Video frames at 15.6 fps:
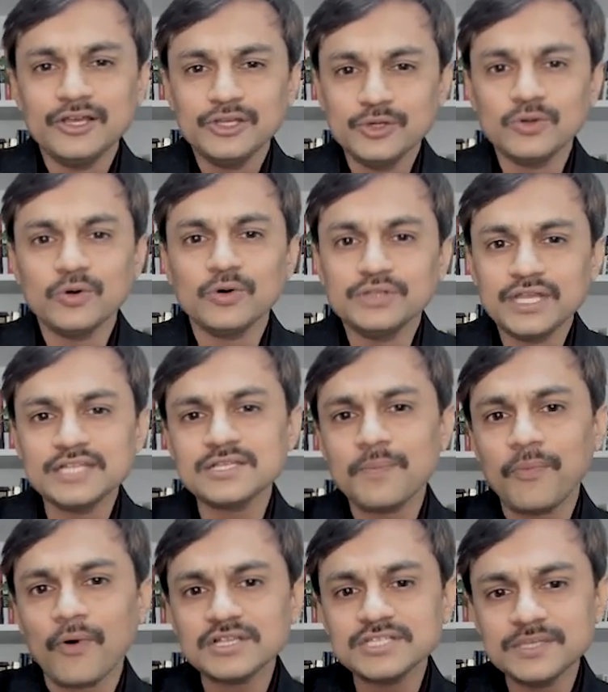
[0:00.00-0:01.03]
you know, there is a
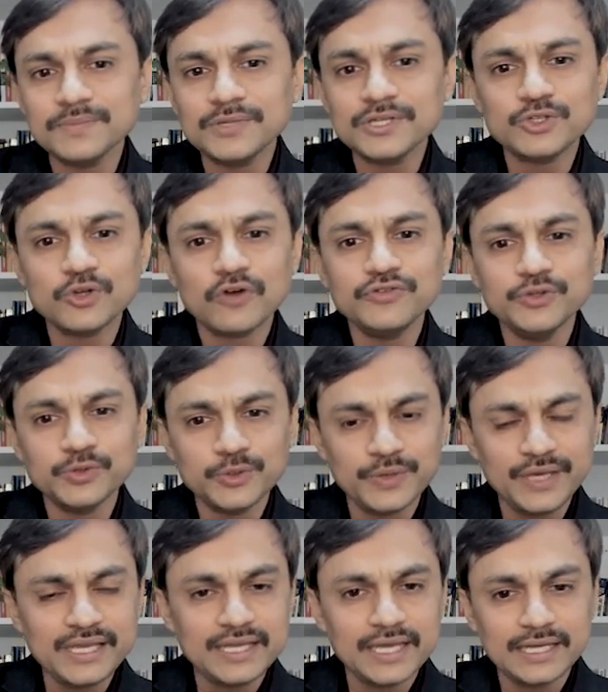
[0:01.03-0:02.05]
possibility of you
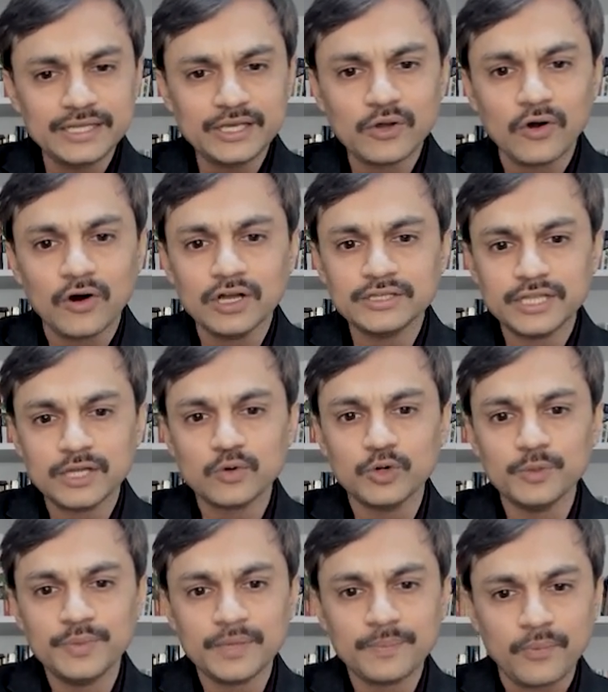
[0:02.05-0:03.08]
doing daily call. There
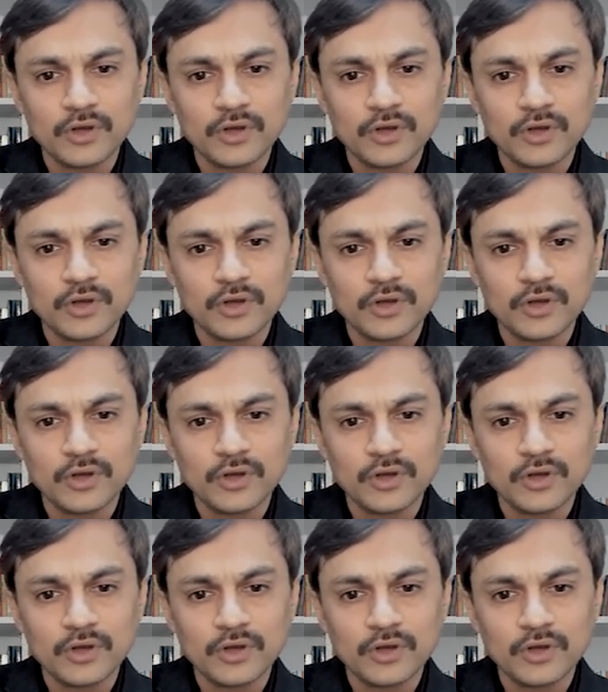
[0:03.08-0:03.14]
could be a